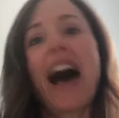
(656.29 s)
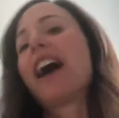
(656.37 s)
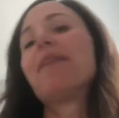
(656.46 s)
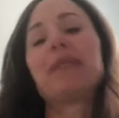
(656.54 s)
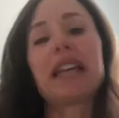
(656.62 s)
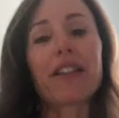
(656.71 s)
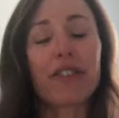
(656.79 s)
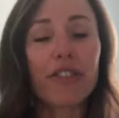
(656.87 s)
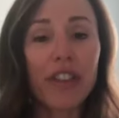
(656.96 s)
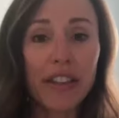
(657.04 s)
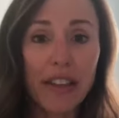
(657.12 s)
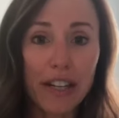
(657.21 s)
The other
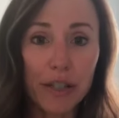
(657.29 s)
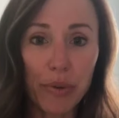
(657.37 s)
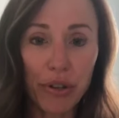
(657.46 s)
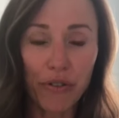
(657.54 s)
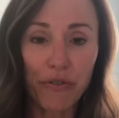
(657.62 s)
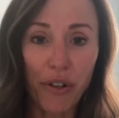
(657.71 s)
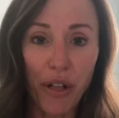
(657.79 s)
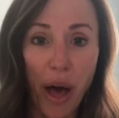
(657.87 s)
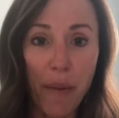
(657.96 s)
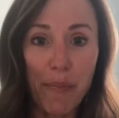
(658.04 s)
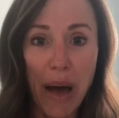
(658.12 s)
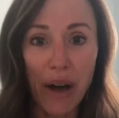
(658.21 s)
thing that is beautiful
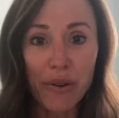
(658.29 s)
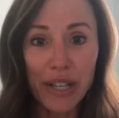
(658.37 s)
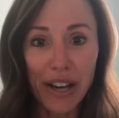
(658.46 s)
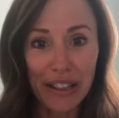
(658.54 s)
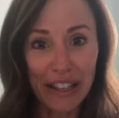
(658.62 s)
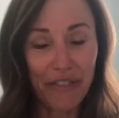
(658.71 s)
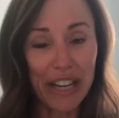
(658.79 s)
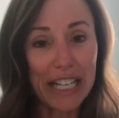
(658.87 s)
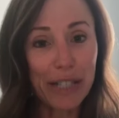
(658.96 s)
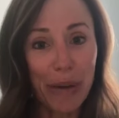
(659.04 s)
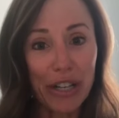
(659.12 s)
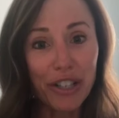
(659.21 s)
about Young Living,
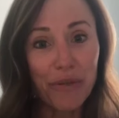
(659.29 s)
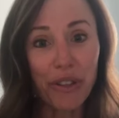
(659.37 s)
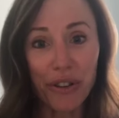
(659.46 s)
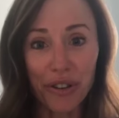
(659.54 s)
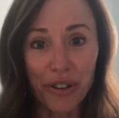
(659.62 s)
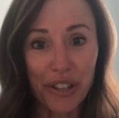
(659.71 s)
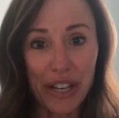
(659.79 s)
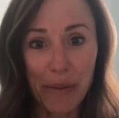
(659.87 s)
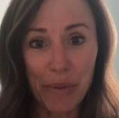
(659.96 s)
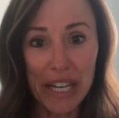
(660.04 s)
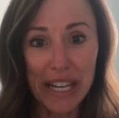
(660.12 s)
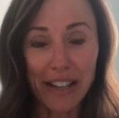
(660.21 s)
especially with Earth Day
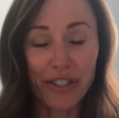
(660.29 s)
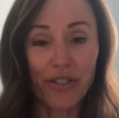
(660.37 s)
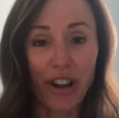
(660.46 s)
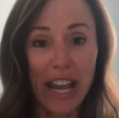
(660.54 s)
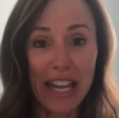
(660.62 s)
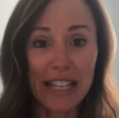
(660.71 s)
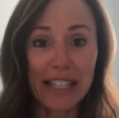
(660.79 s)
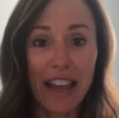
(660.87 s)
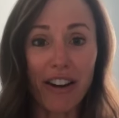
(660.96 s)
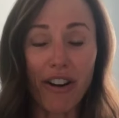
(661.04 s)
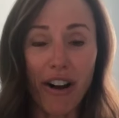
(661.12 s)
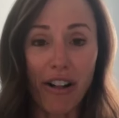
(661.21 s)
being yesterday, is they
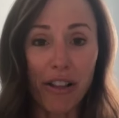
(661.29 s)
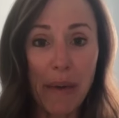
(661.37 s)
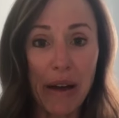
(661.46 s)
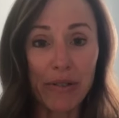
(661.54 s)
are all about